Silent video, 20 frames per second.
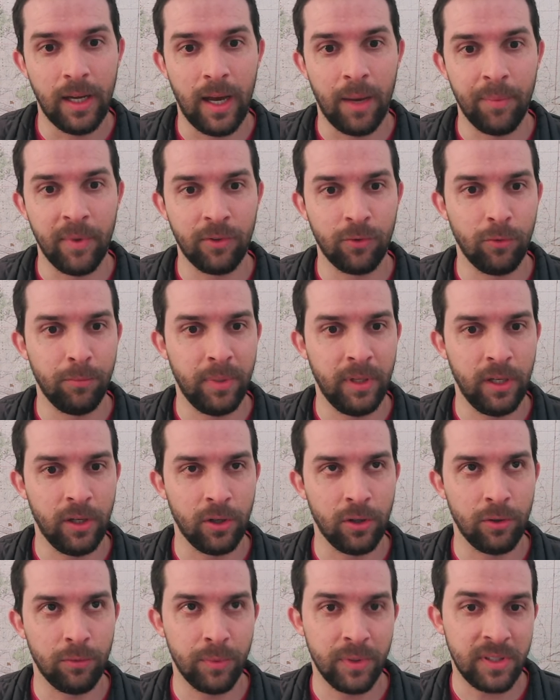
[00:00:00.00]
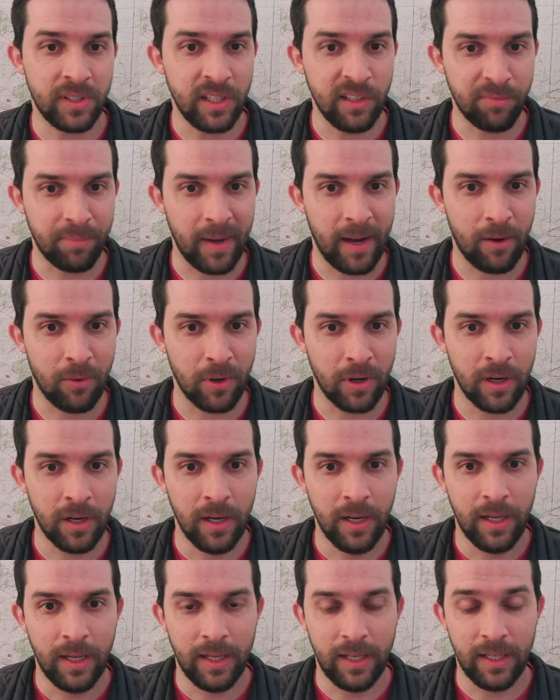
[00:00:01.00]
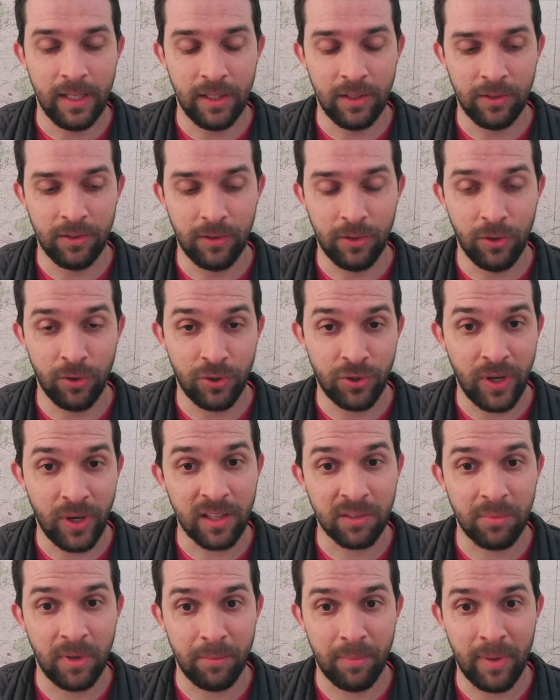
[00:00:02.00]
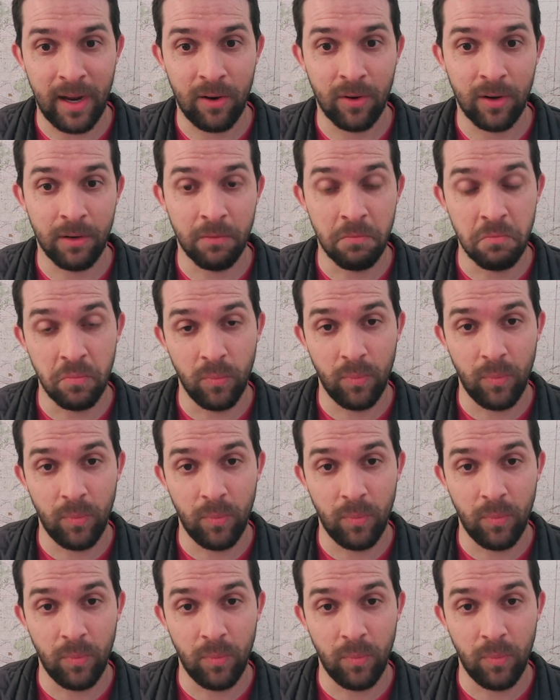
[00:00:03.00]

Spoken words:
this would be your receive power is your transmit power,